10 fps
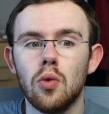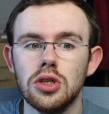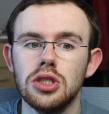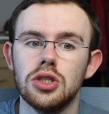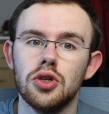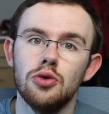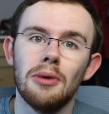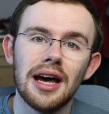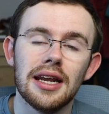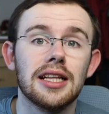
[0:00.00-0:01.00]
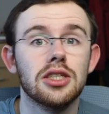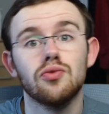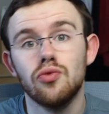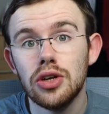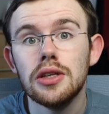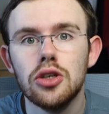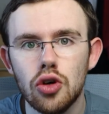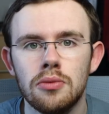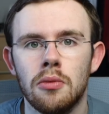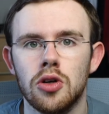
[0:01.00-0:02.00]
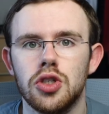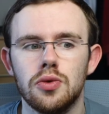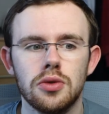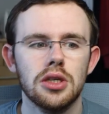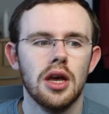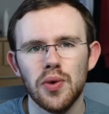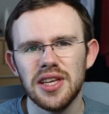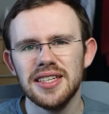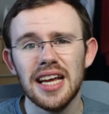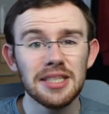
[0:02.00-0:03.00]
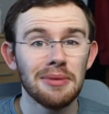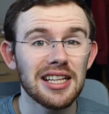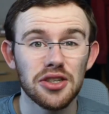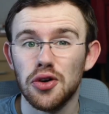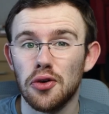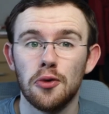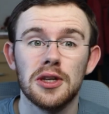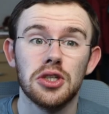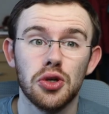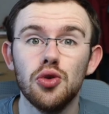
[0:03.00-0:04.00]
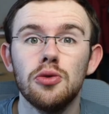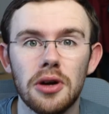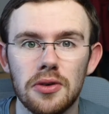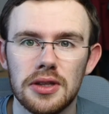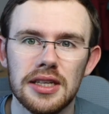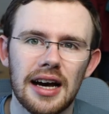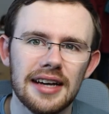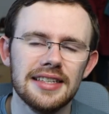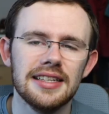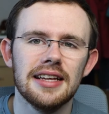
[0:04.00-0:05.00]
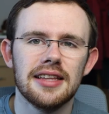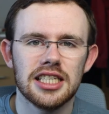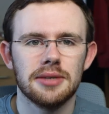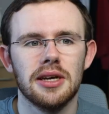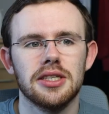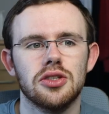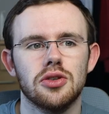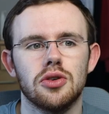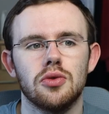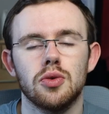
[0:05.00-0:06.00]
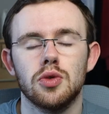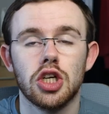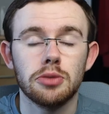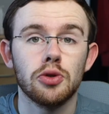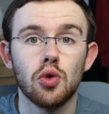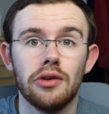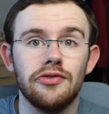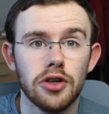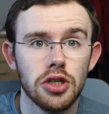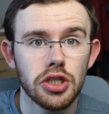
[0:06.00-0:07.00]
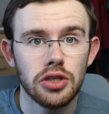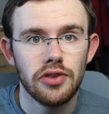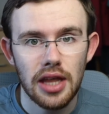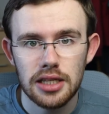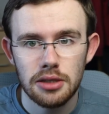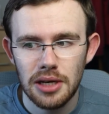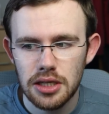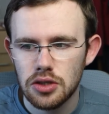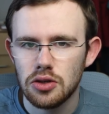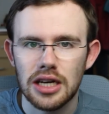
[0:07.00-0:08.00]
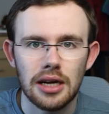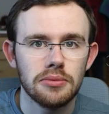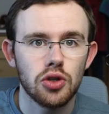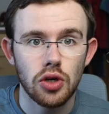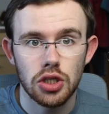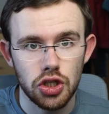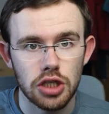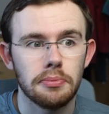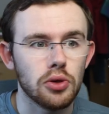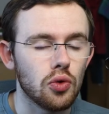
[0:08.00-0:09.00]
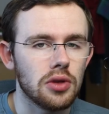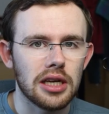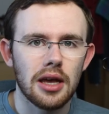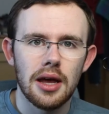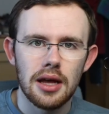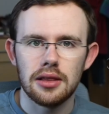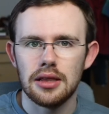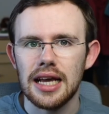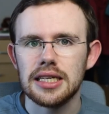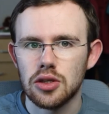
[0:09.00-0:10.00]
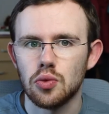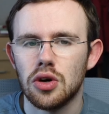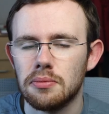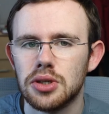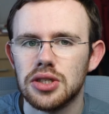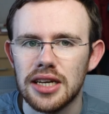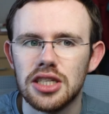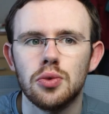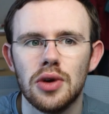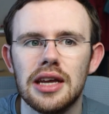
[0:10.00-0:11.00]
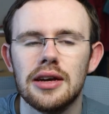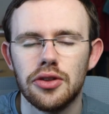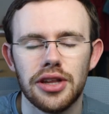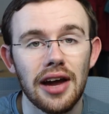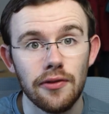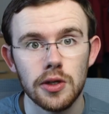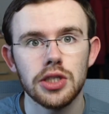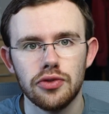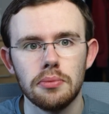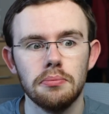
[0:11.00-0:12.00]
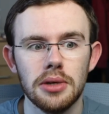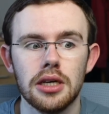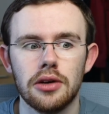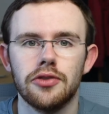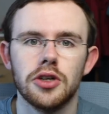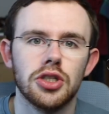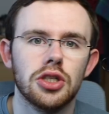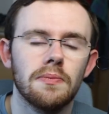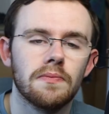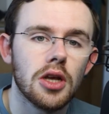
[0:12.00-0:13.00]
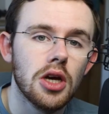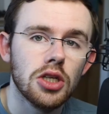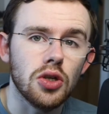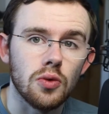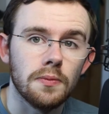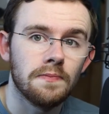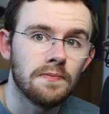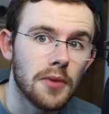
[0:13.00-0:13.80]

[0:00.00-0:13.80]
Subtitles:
wasn't too bad. It had some really good modules. With condensed matter not going too brilliantly, I did end that semester just below a first for that semester, and I'm talking just below, like less than 1% away on the average from being a first. So,